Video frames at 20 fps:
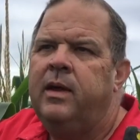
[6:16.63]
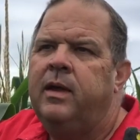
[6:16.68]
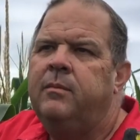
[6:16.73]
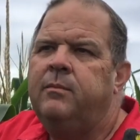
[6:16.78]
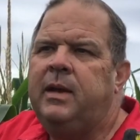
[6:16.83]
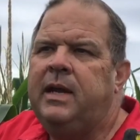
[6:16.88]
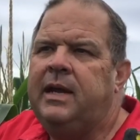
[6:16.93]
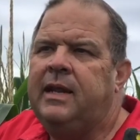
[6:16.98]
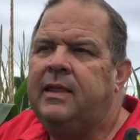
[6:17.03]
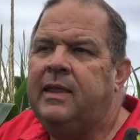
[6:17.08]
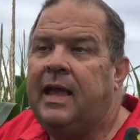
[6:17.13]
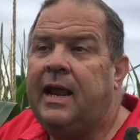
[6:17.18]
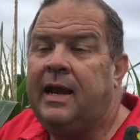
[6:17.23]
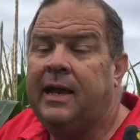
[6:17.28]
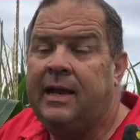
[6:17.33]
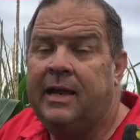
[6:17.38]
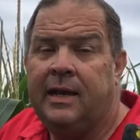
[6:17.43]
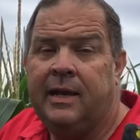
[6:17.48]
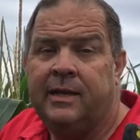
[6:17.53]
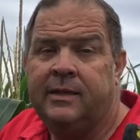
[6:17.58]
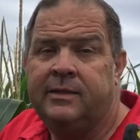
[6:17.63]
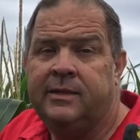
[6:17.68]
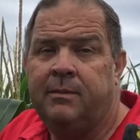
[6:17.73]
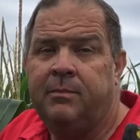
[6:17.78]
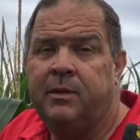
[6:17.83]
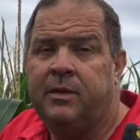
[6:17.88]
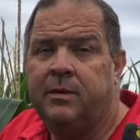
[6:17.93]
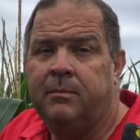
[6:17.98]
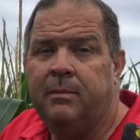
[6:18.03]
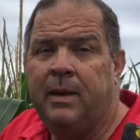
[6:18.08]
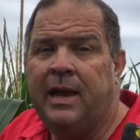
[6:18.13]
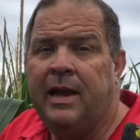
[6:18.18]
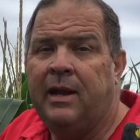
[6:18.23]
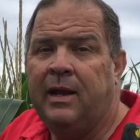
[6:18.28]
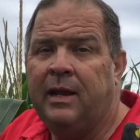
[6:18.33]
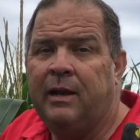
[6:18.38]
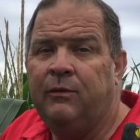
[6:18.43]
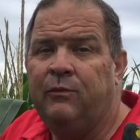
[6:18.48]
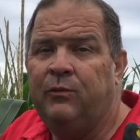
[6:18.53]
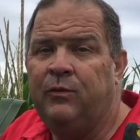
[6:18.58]
meaning that it can exhibit the male
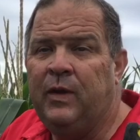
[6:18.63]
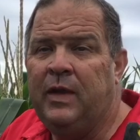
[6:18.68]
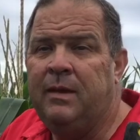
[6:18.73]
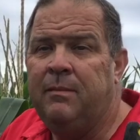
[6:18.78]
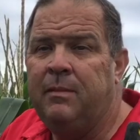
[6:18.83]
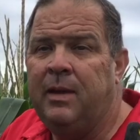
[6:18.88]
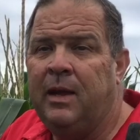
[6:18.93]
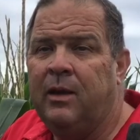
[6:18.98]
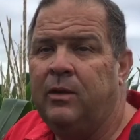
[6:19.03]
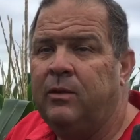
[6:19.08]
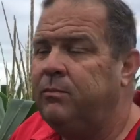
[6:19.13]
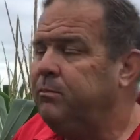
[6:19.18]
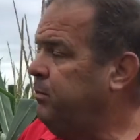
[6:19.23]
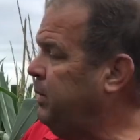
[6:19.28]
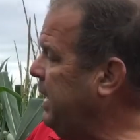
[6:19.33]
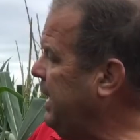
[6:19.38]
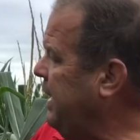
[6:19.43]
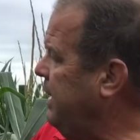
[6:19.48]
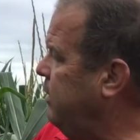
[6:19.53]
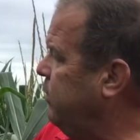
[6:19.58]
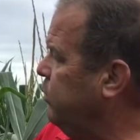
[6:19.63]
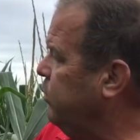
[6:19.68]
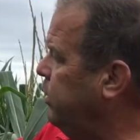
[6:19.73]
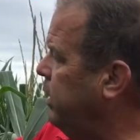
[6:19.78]
and female plant